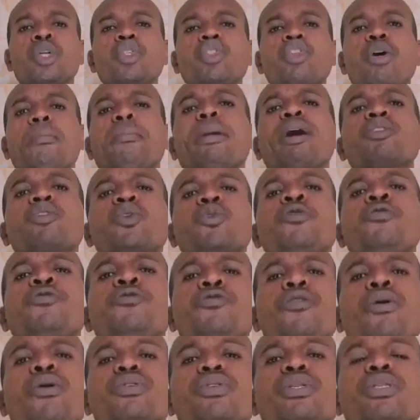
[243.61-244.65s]
Number two
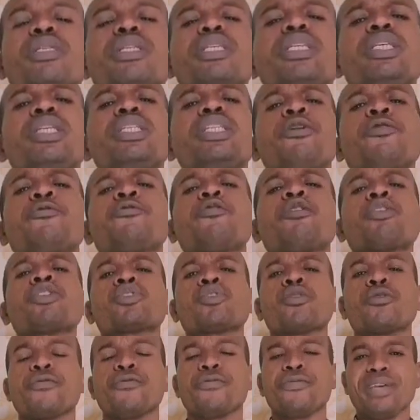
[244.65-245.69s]
force is the force
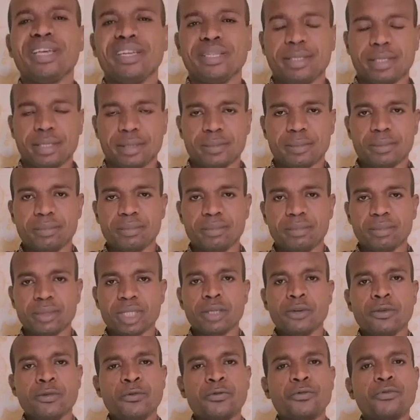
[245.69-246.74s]
of faith.
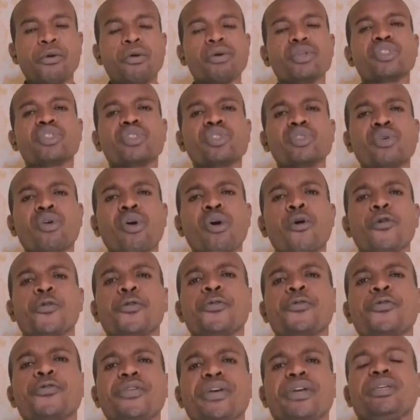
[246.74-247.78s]
Force of
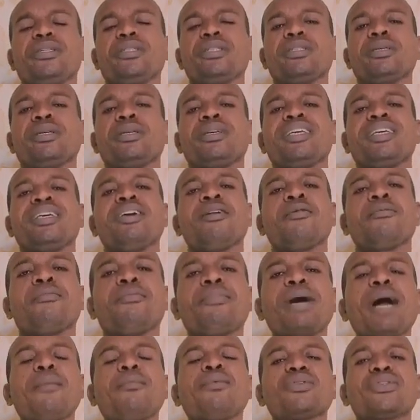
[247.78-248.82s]
faith.
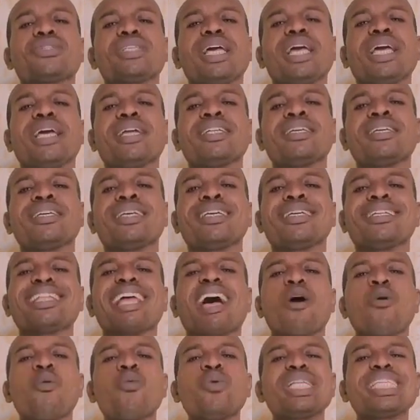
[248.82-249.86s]
Bible said
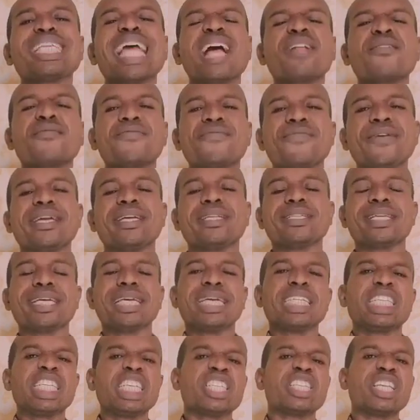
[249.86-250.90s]
that without faith,
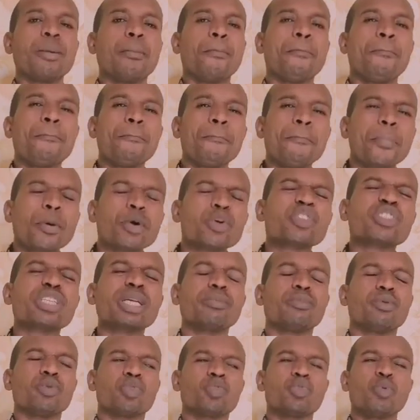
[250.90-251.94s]
it is
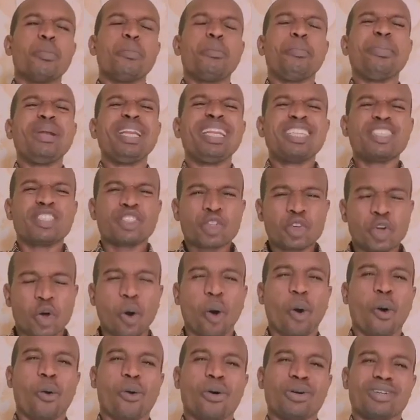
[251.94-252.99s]
impossible to please
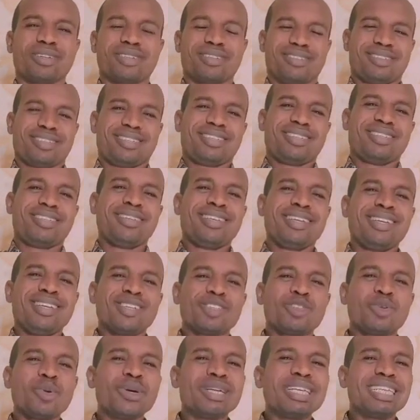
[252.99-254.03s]
God.
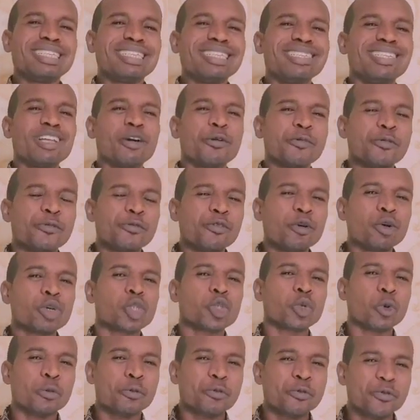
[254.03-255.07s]
So it is a
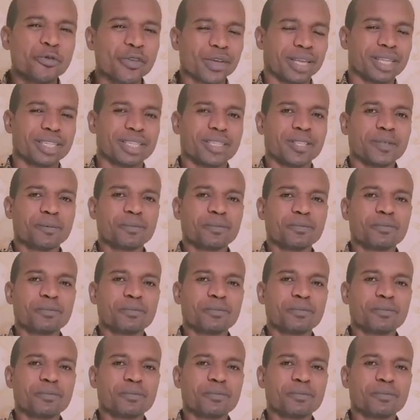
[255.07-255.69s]
force of faith.